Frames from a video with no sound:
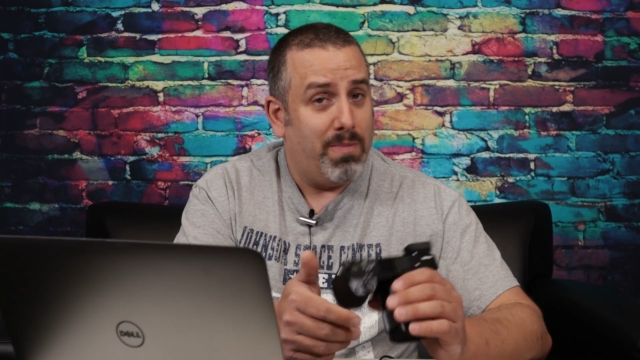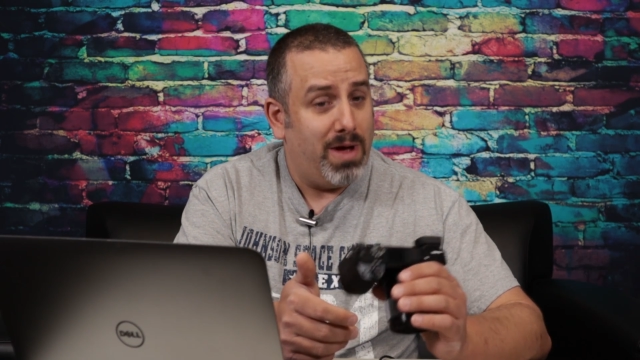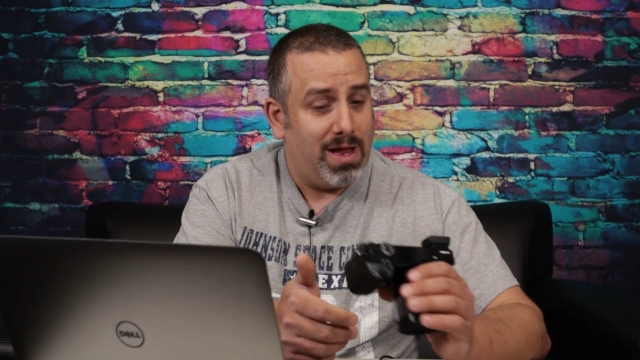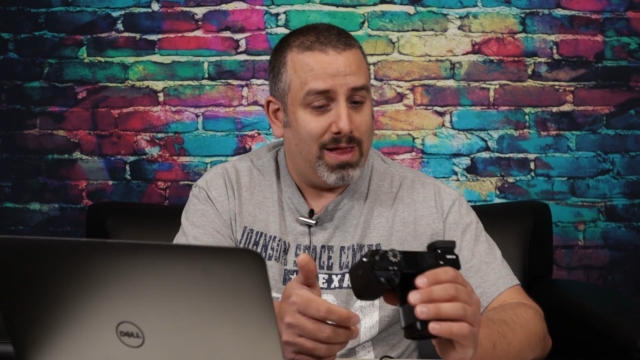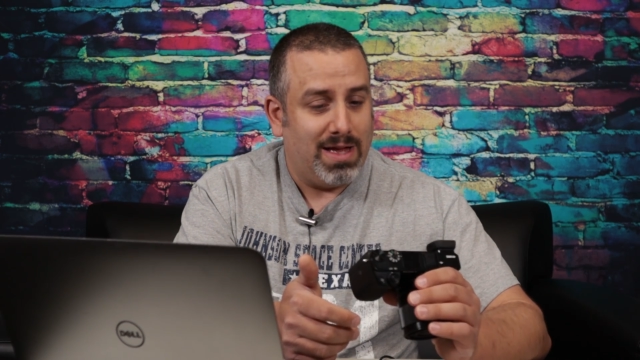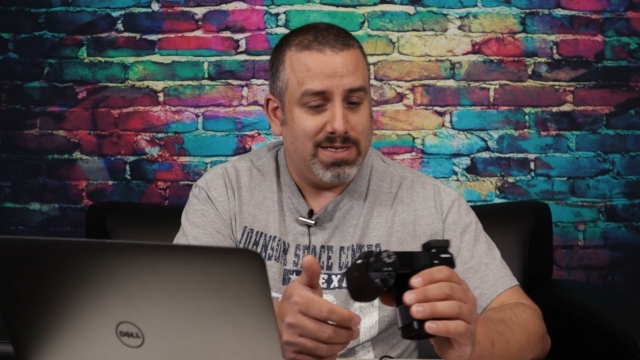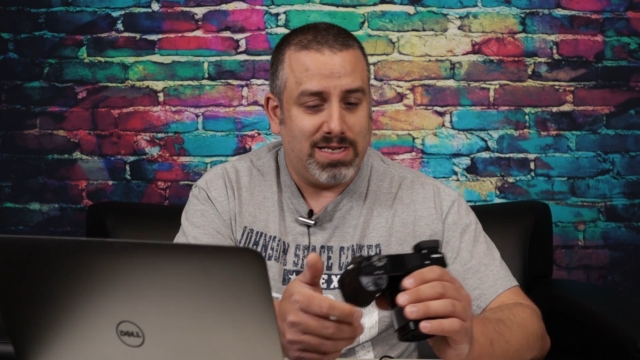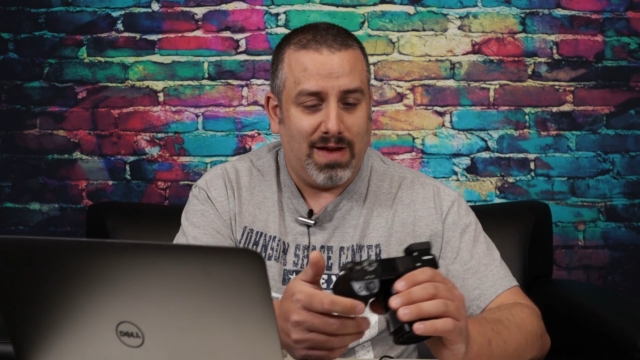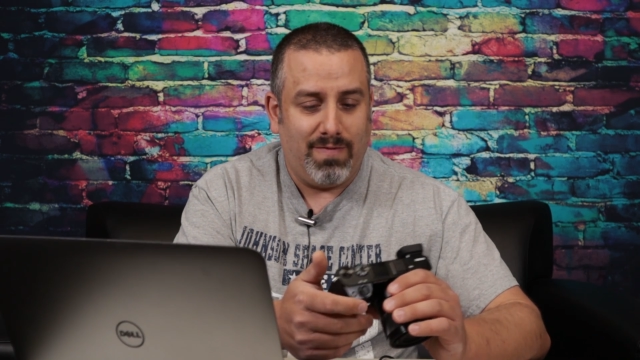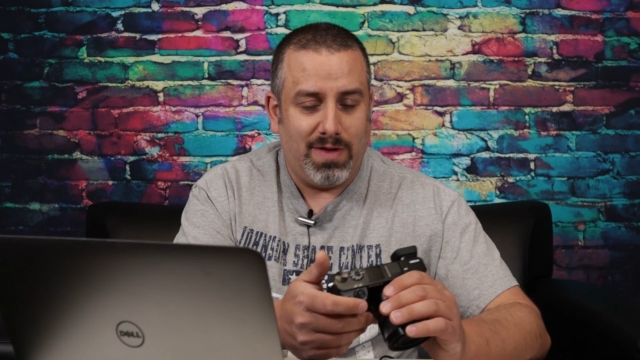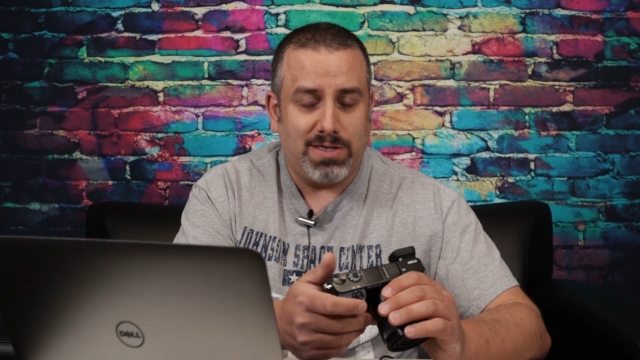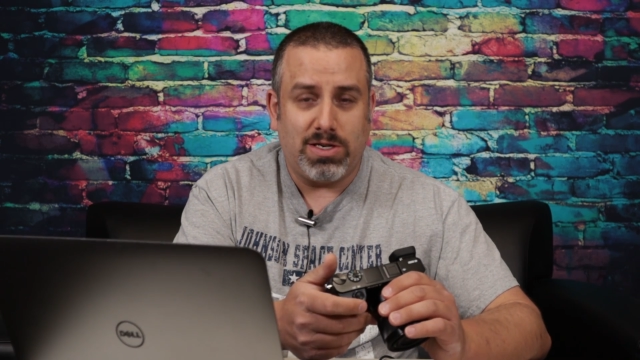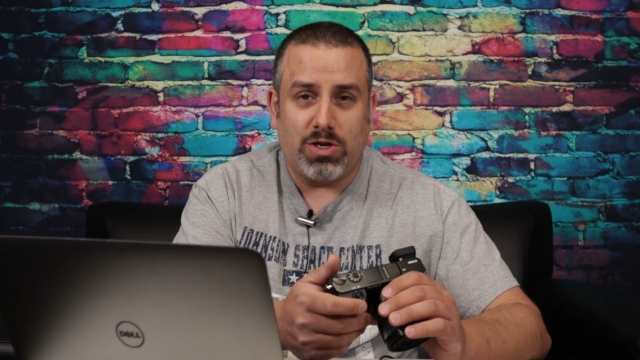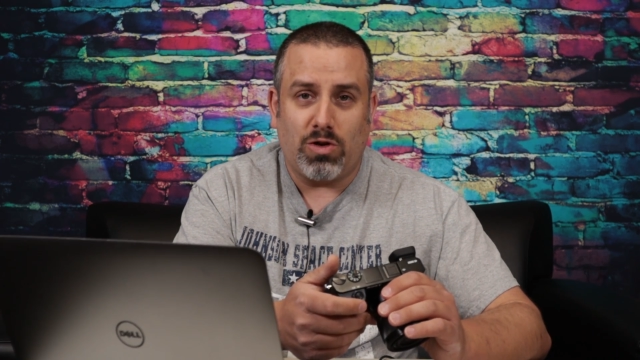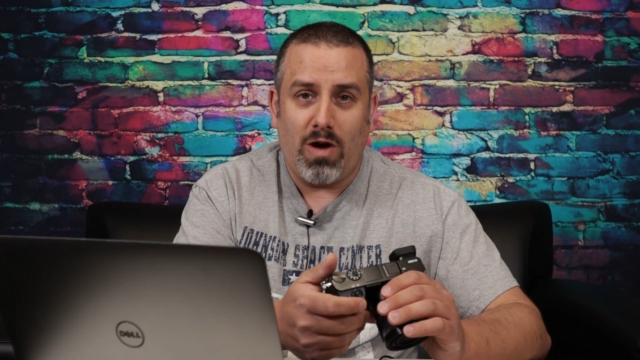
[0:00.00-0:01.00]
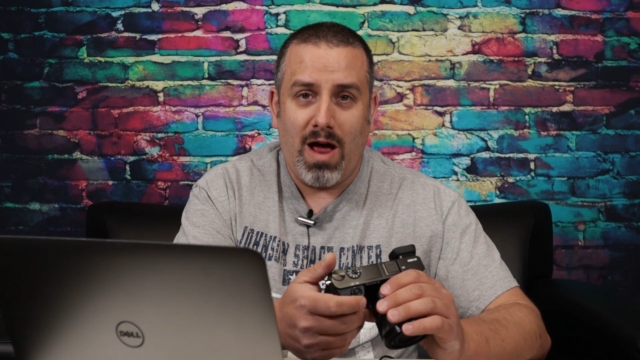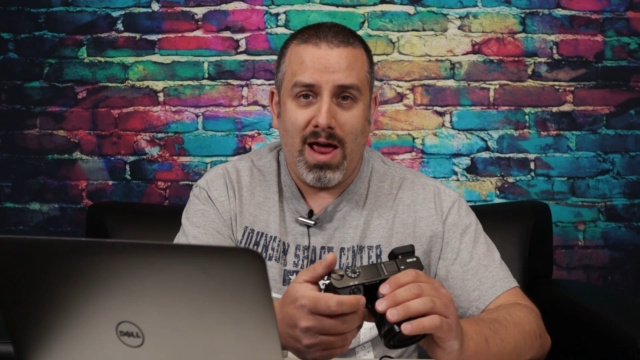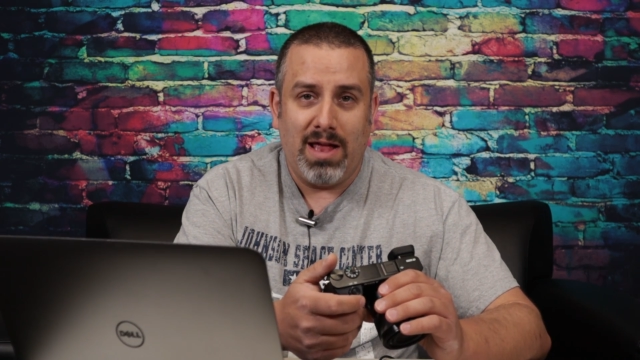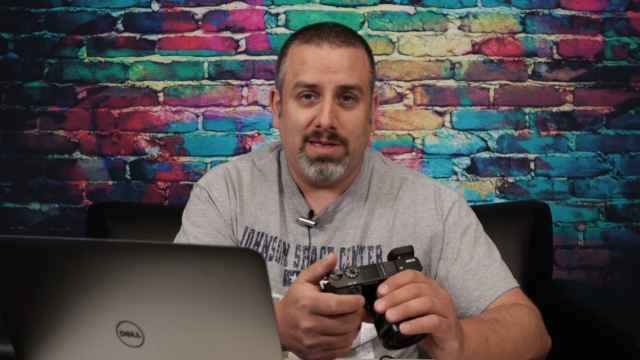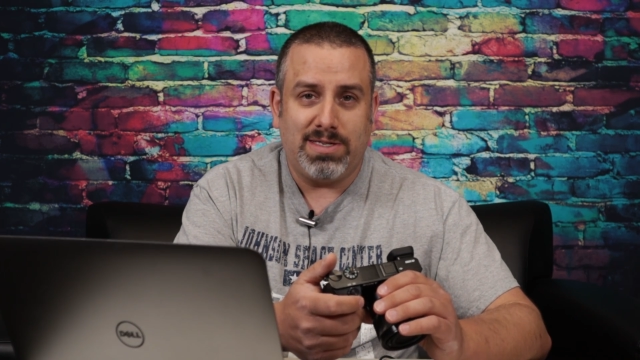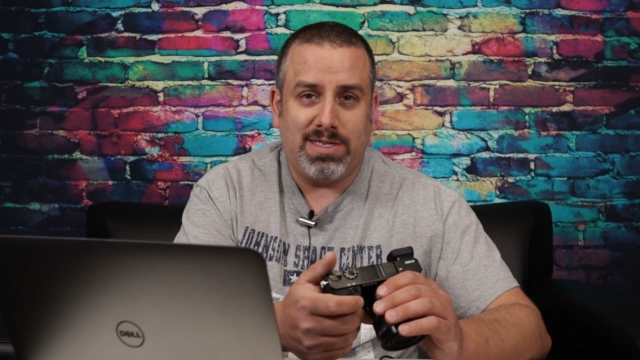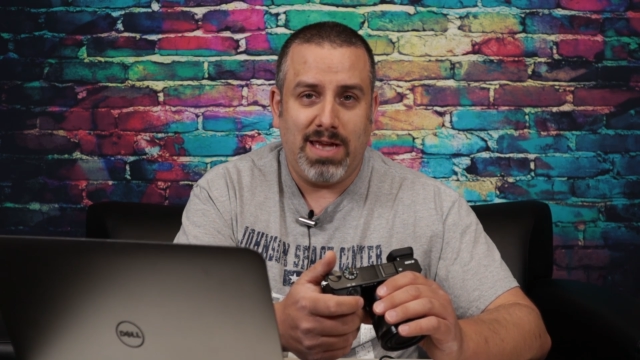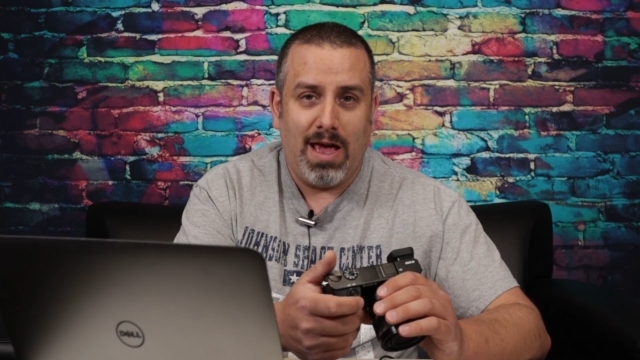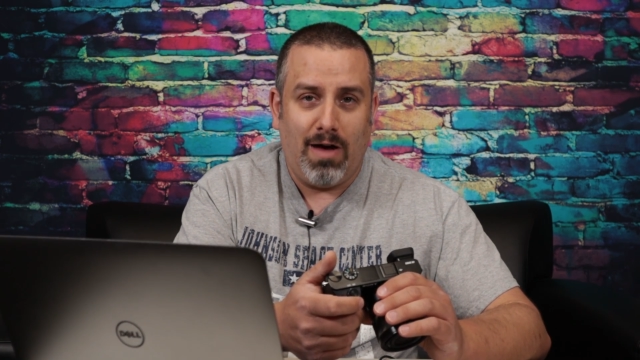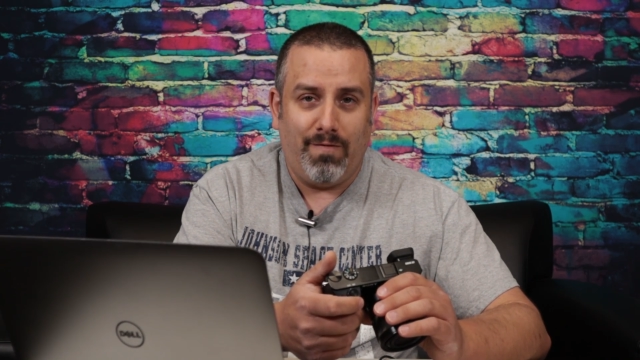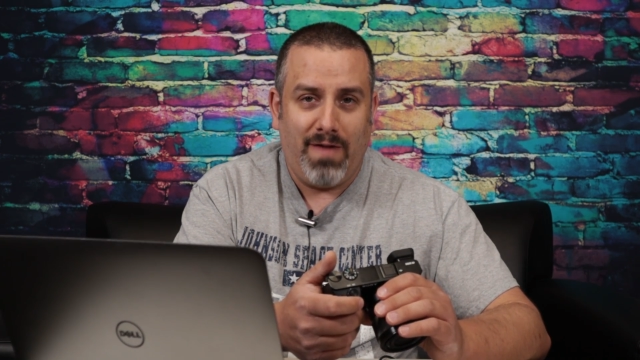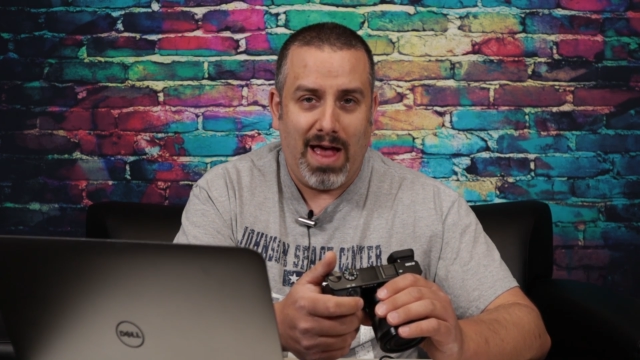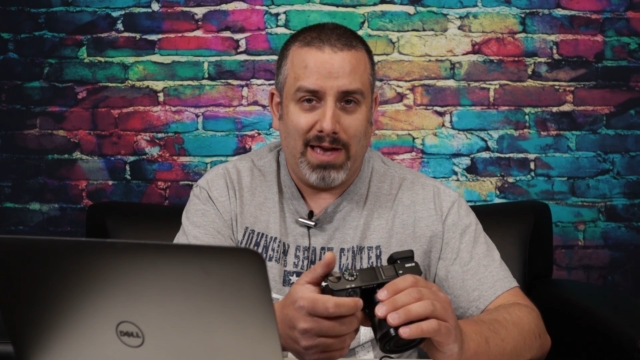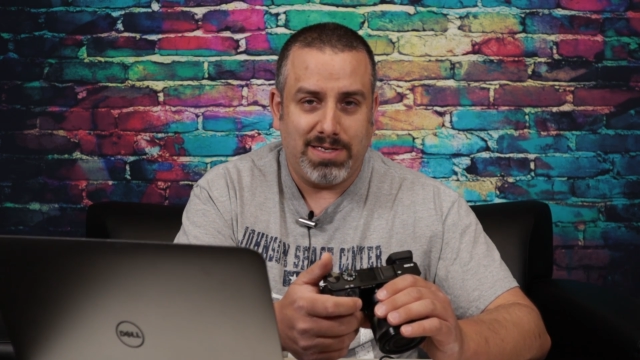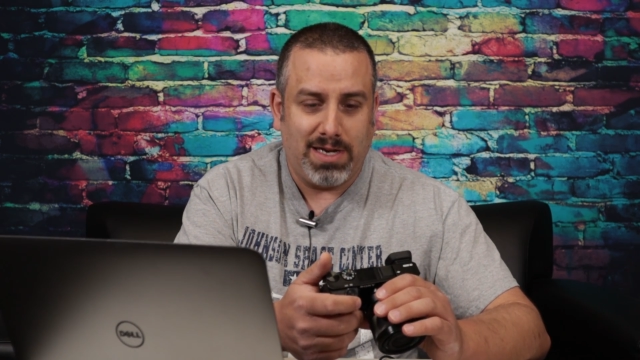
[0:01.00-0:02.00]
but let's give this a try and see how
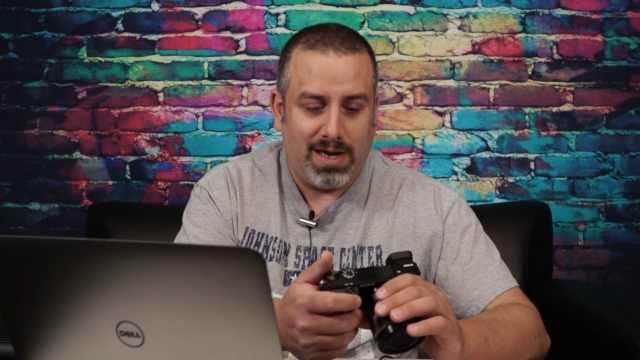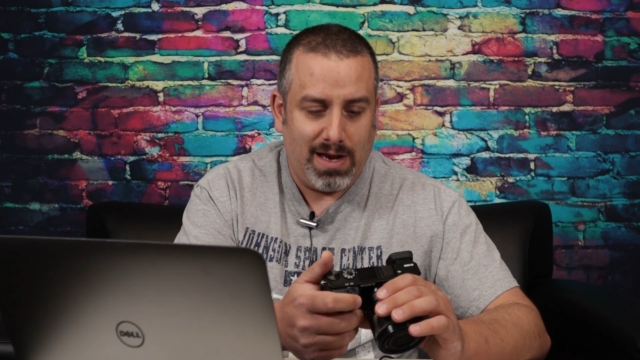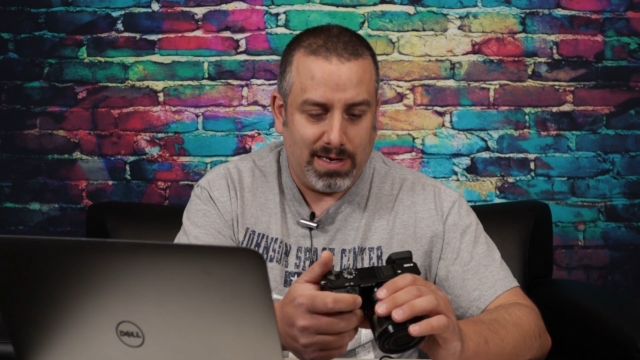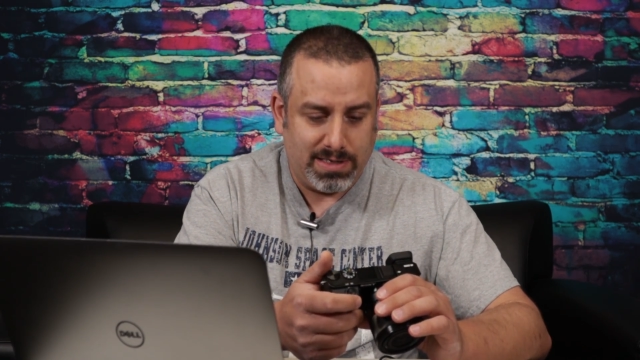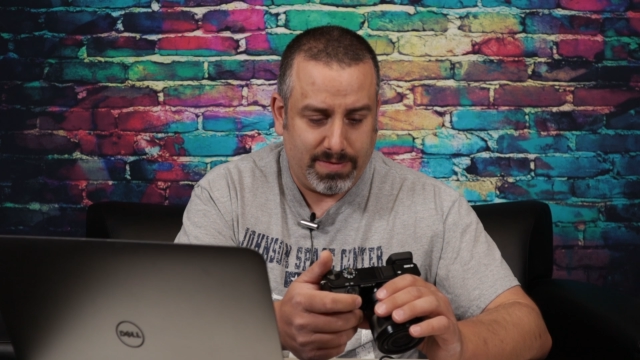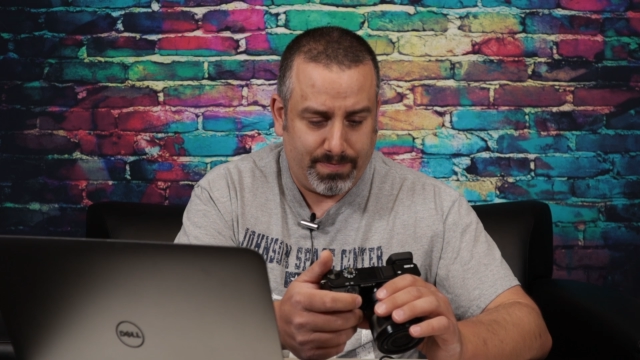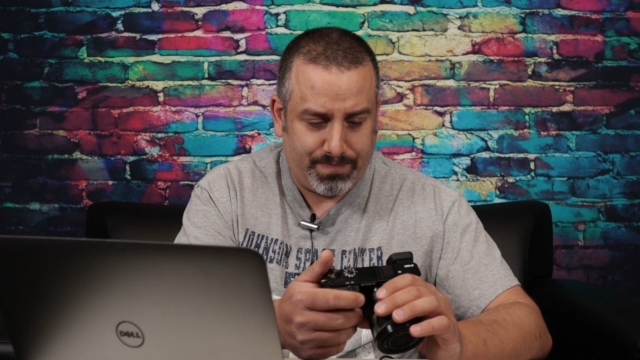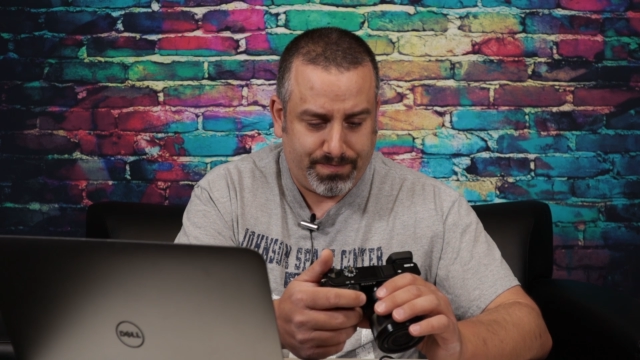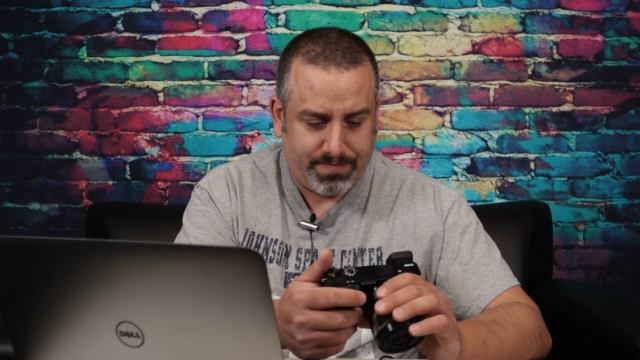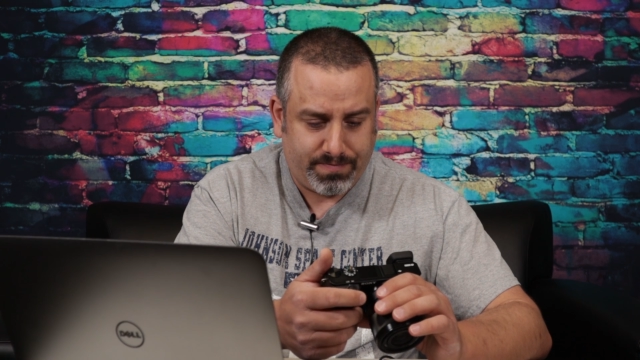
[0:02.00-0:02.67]
fast it is.